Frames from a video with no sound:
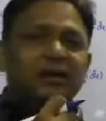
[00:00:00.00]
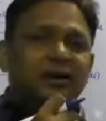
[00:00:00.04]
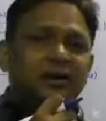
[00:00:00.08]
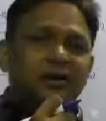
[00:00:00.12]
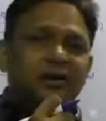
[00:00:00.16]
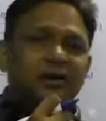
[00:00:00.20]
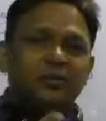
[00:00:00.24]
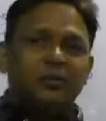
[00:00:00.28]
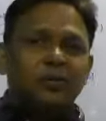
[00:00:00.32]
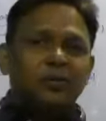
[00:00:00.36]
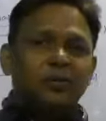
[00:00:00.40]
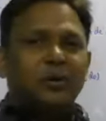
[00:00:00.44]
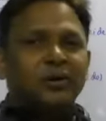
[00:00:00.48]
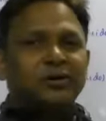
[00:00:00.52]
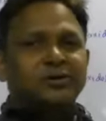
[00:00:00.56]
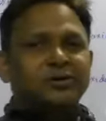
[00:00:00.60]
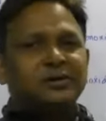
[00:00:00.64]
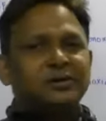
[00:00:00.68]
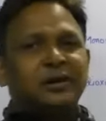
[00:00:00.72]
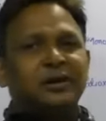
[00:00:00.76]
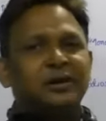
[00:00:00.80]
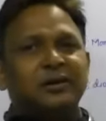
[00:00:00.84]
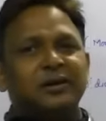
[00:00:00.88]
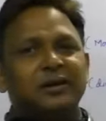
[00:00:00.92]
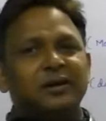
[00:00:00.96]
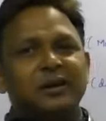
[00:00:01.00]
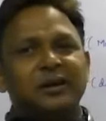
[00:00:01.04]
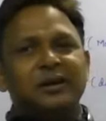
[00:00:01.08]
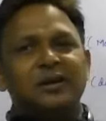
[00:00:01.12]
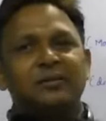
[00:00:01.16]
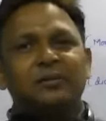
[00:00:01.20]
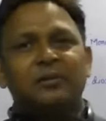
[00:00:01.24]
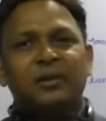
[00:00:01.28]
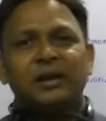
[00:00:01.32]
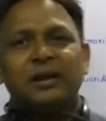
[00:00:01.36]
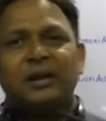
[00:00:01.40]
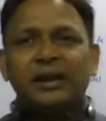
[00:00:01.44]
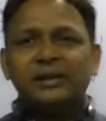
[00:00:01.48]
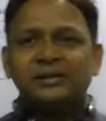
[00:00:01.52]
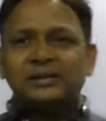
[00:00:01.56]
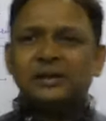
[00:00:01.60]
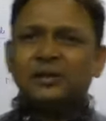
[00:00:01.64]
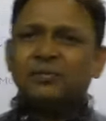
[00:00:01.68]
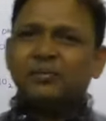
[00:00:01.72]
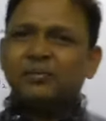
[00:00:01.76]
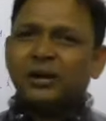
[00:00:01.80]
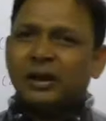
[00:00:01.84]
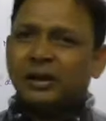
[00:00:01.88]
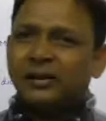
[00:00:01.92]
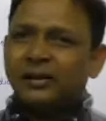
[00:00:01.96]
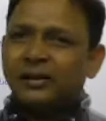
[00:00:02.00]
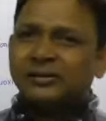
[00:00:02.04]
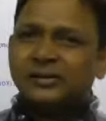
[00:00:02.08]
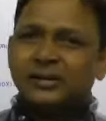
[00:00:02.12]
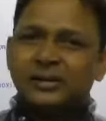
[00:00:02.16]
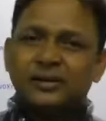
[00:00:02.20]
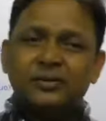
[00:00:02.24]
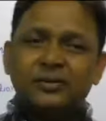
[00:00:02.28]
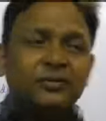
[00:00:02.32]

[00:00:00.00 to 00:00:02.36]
monoxide. But example I'll say